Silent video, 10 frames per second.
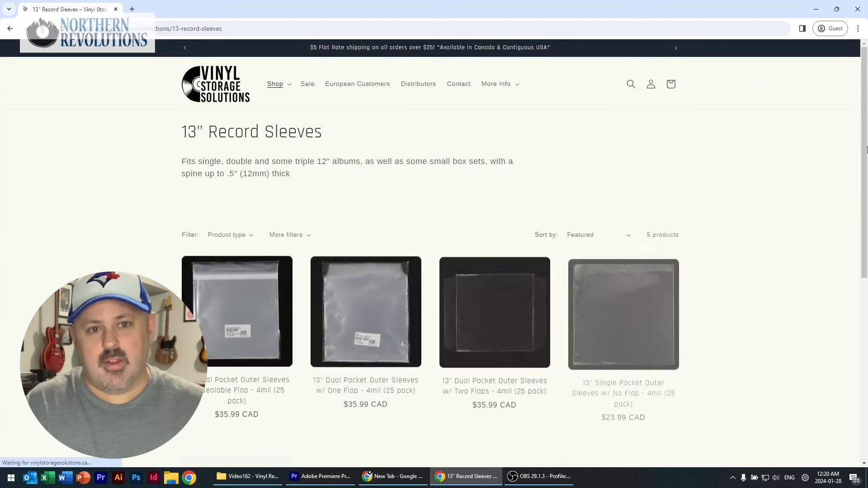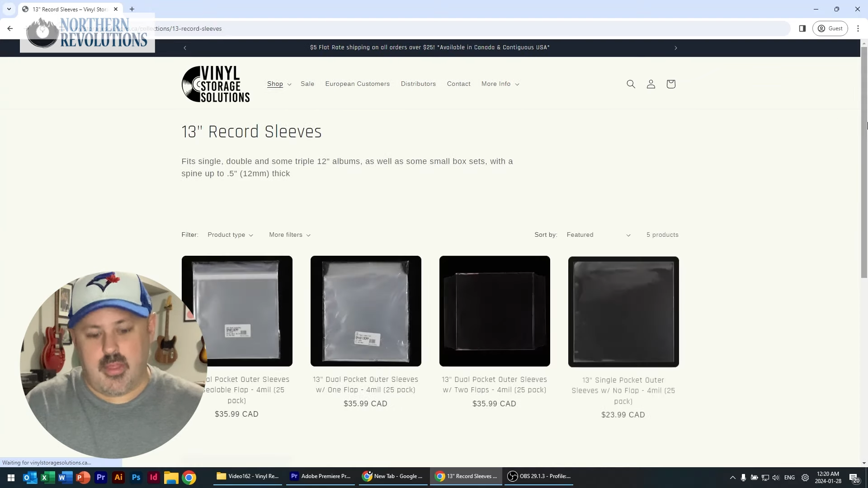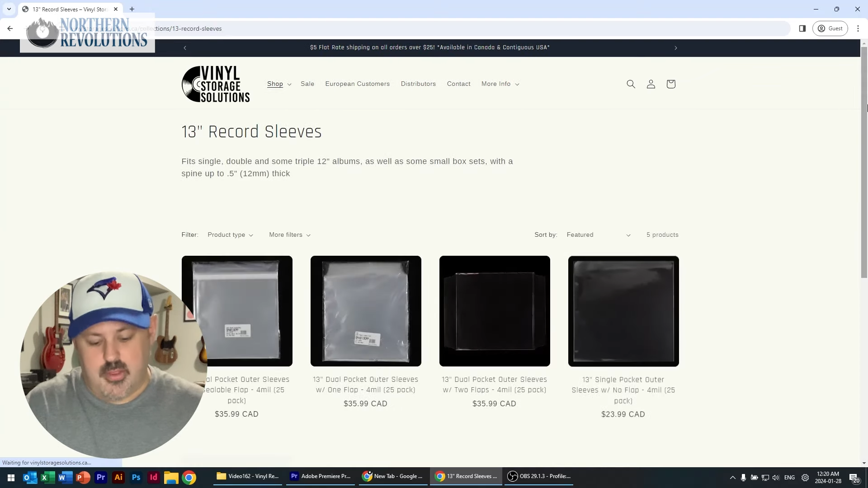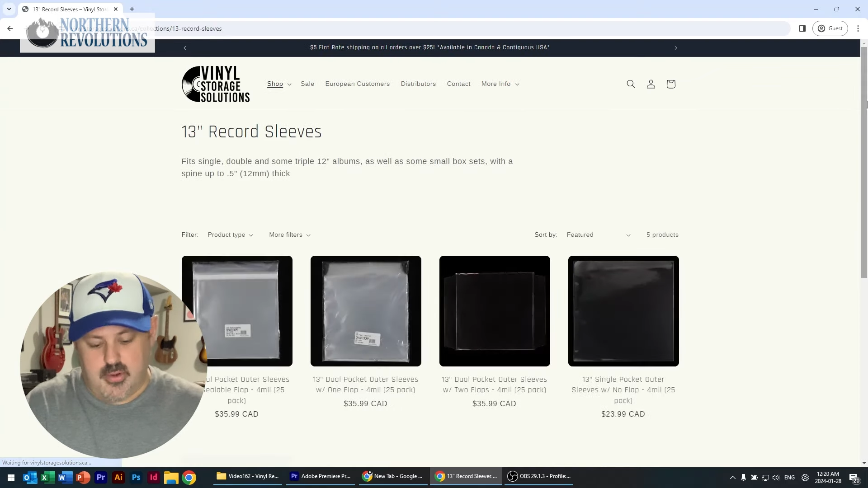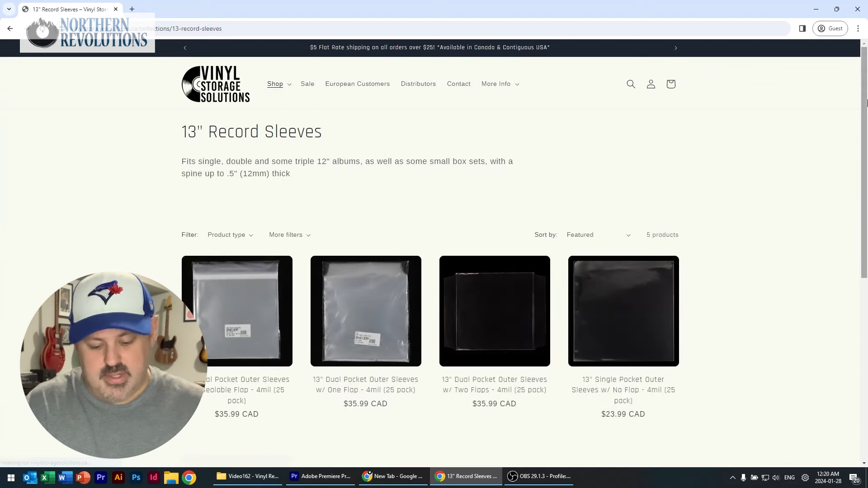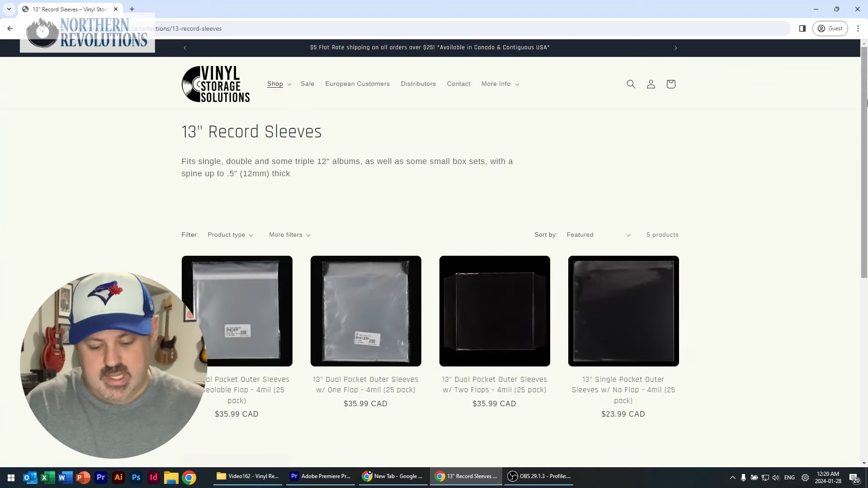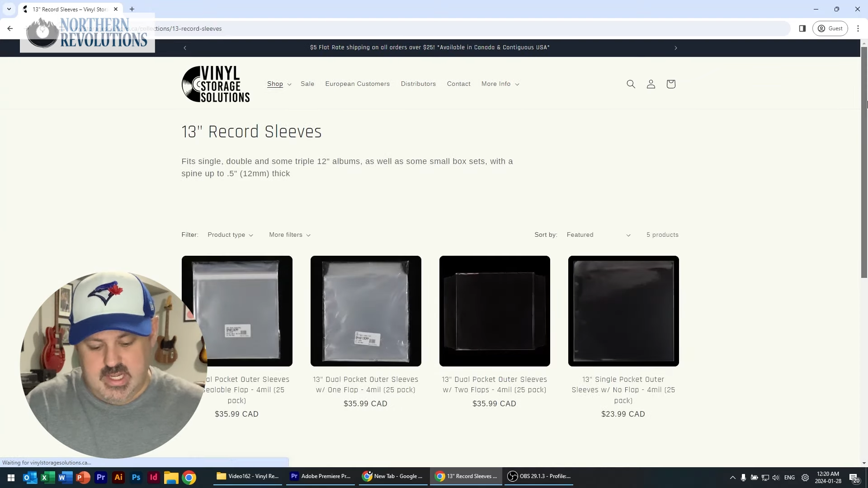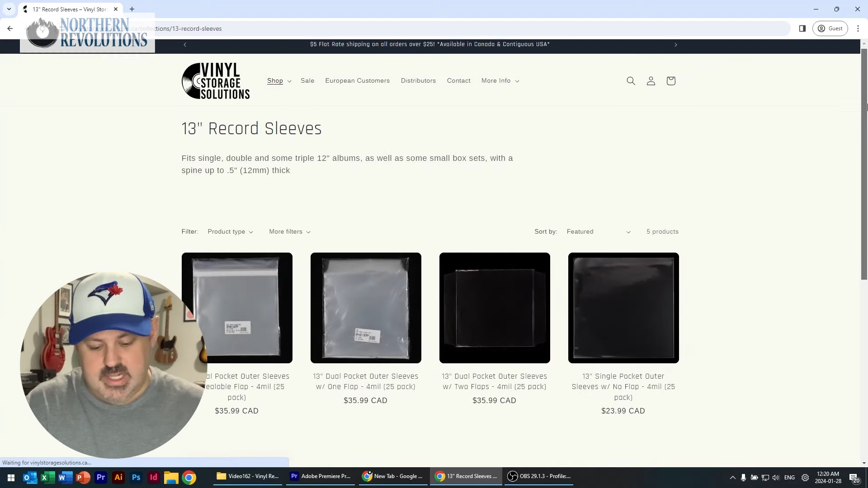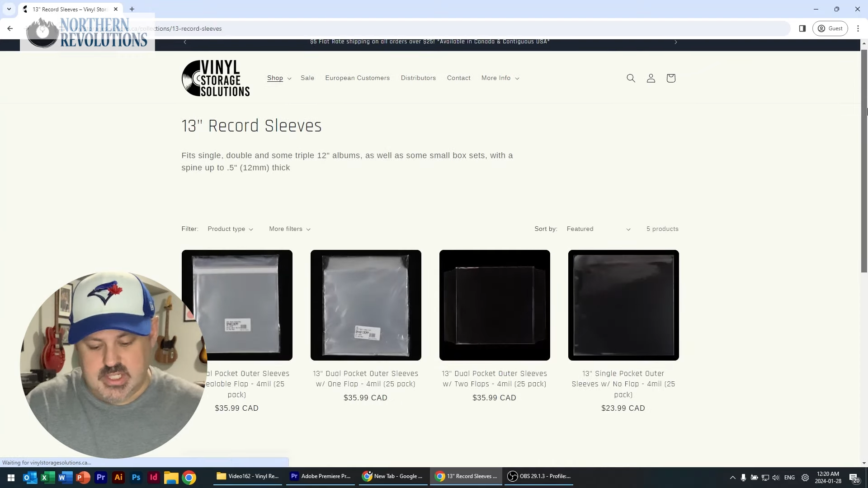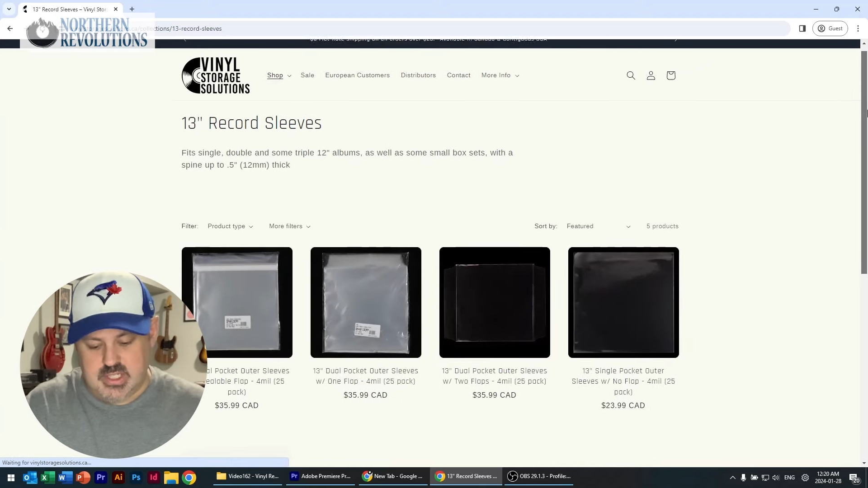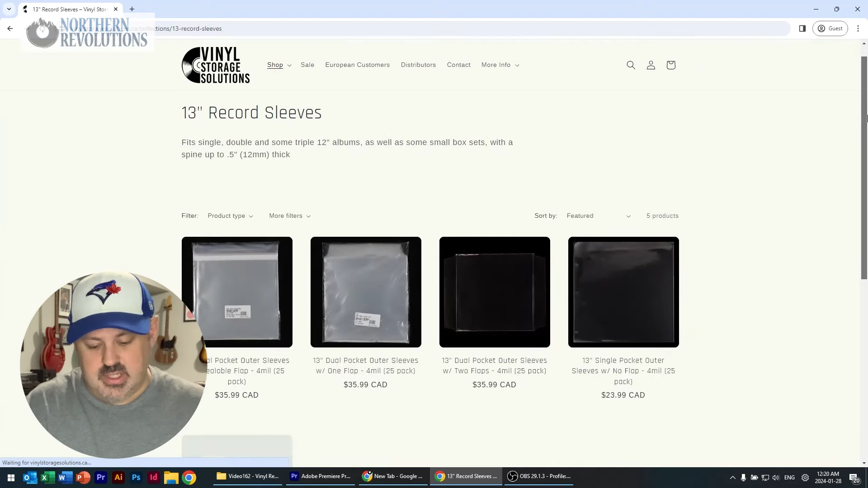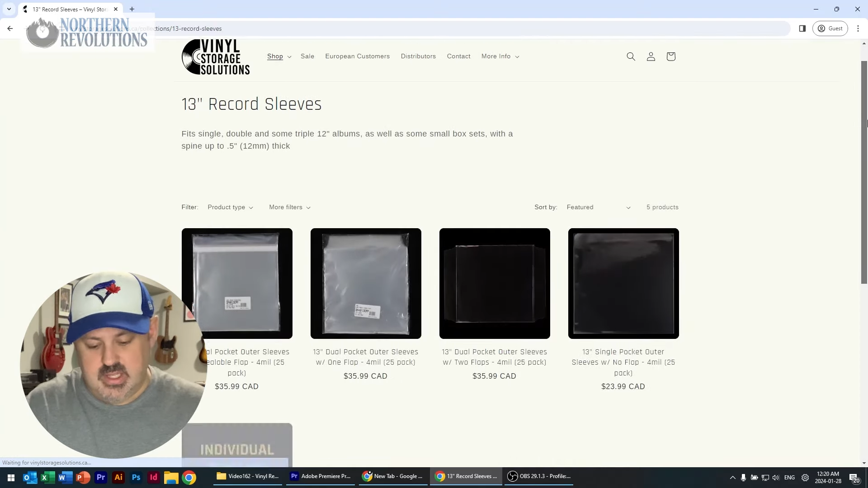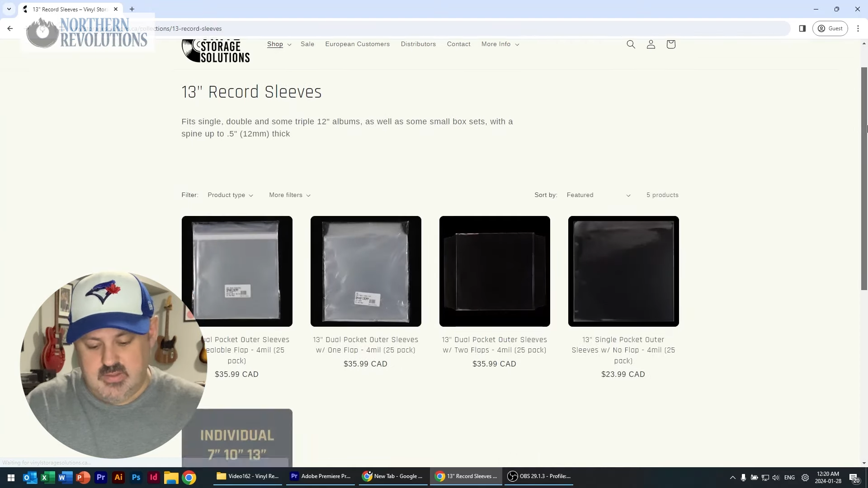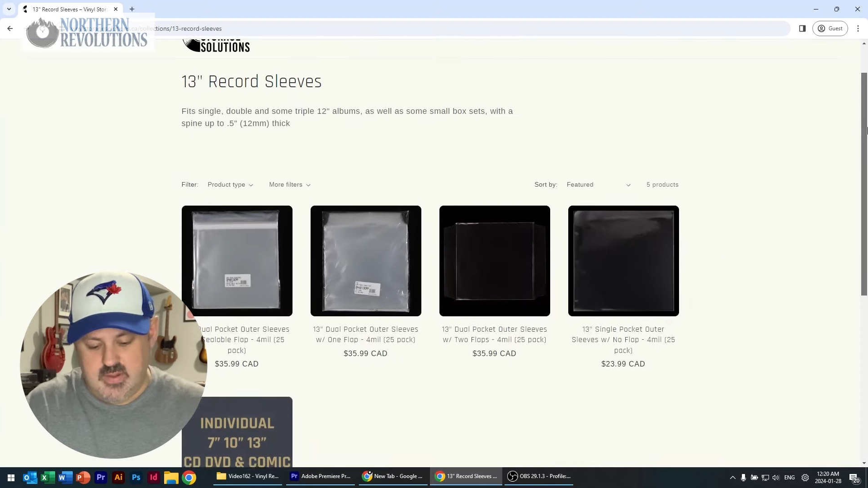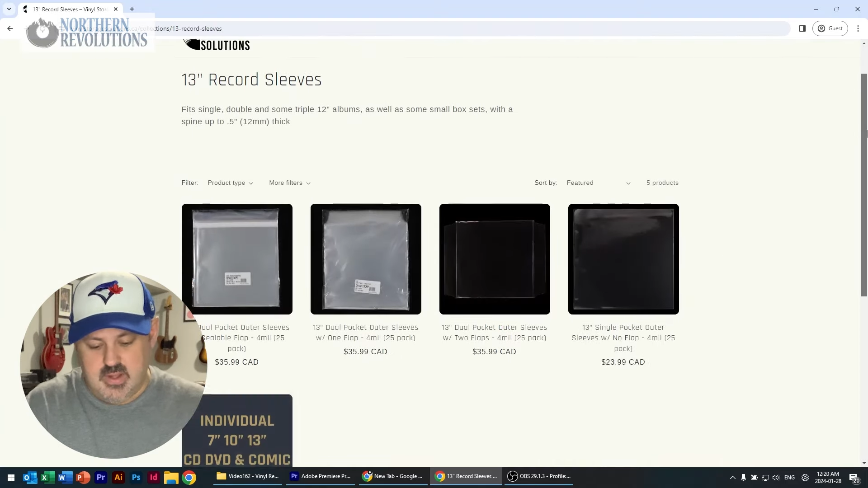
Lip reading: it a 13-inch sleeve,